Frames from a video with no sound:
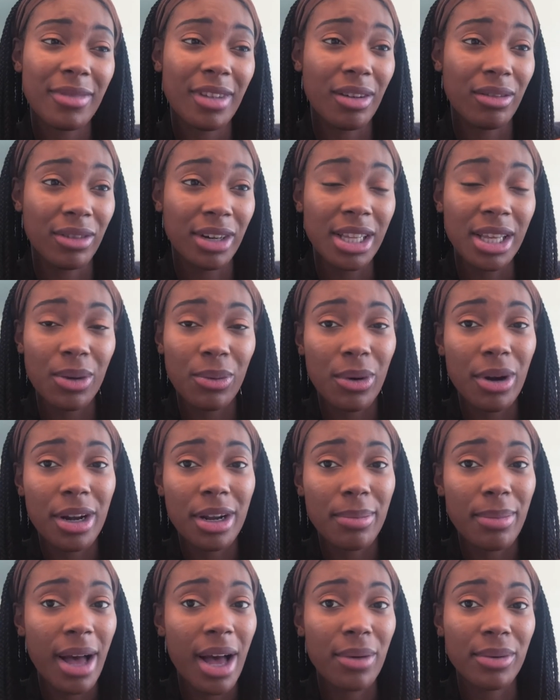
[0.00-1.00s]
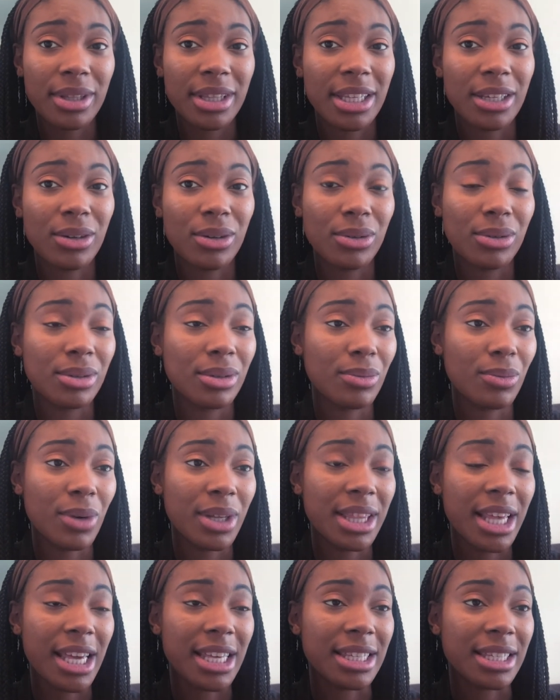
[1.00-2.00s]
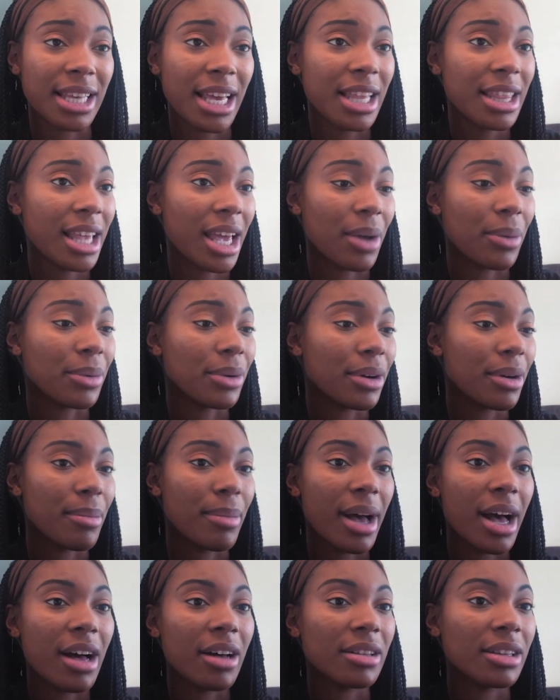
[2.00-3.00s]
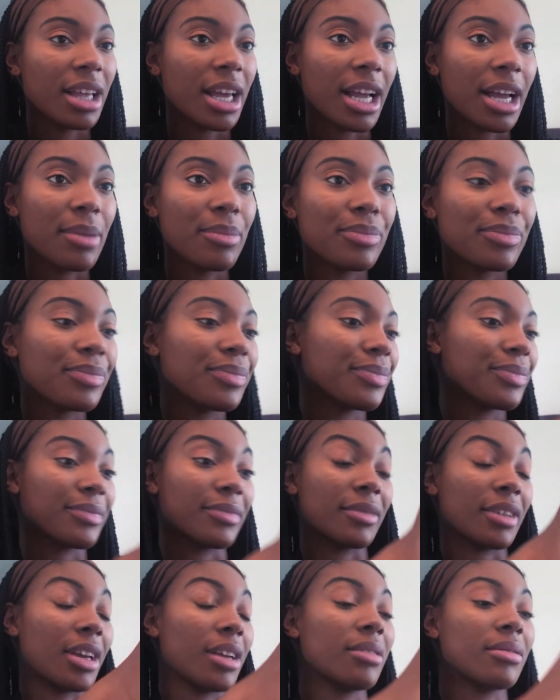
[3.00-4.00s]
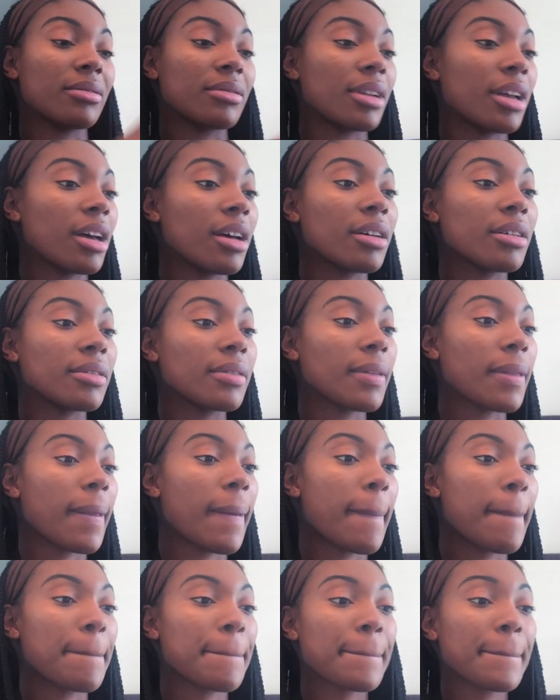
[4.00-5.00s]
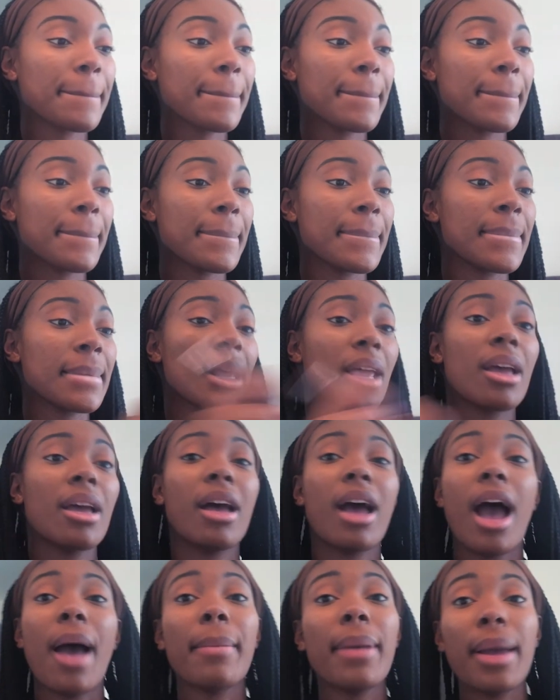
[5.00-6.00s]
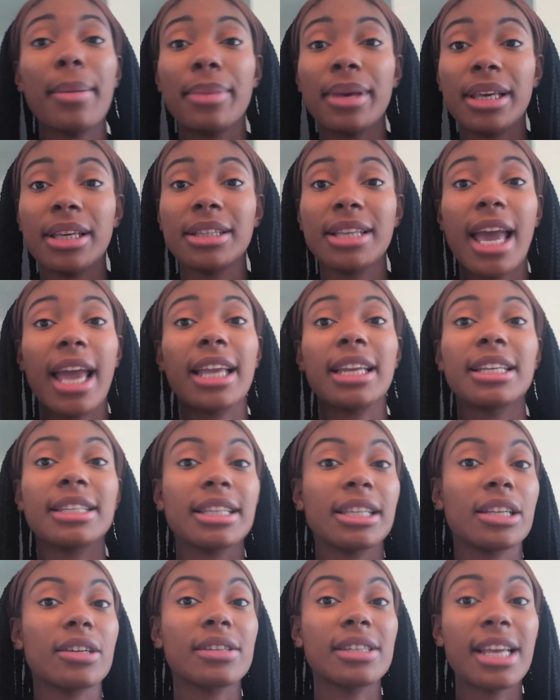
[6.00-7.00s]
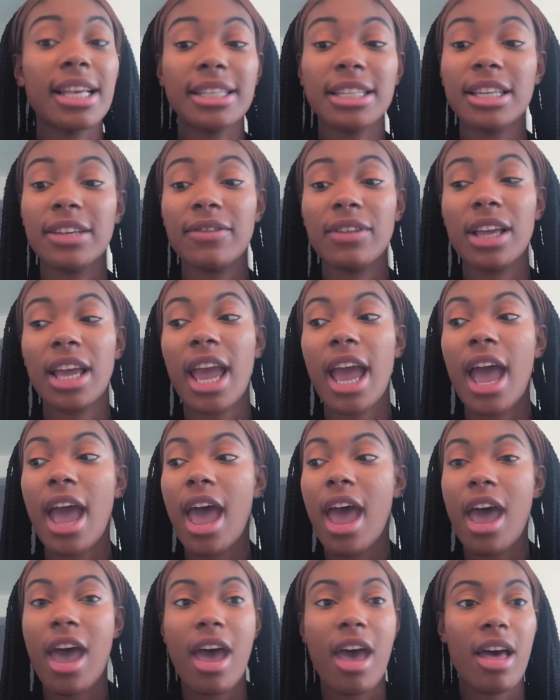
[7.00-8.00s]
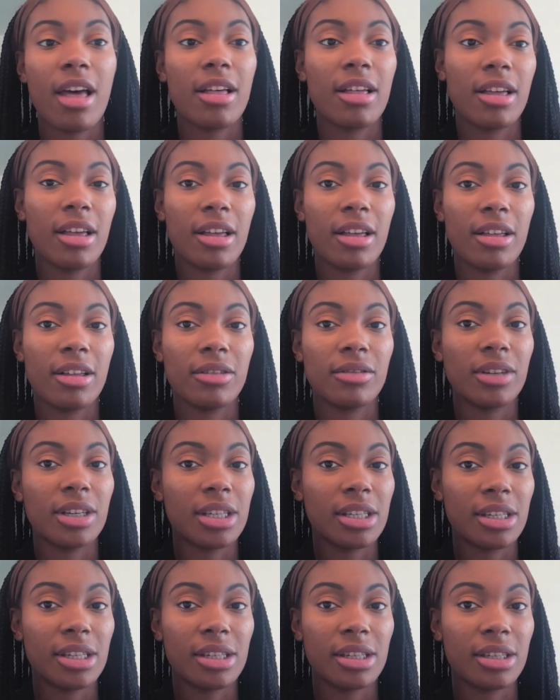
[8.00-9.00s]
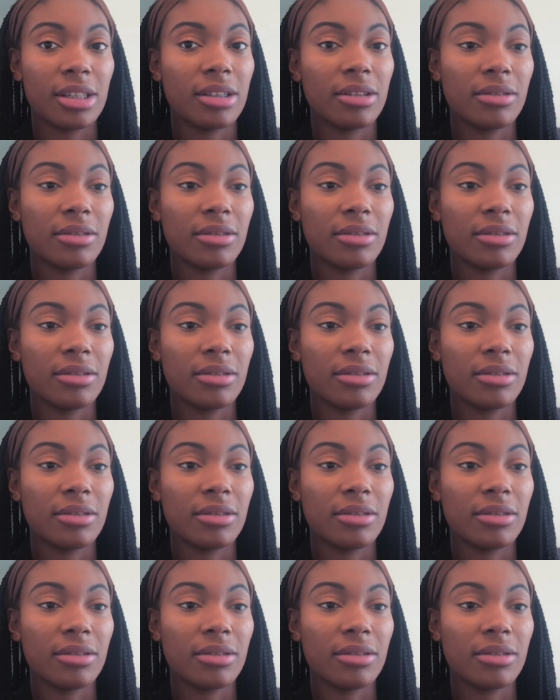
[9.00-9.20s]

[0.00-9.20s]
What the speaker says: really weren't about what they said they were about. Like, I don't know. I might be taking this a little sensitively, which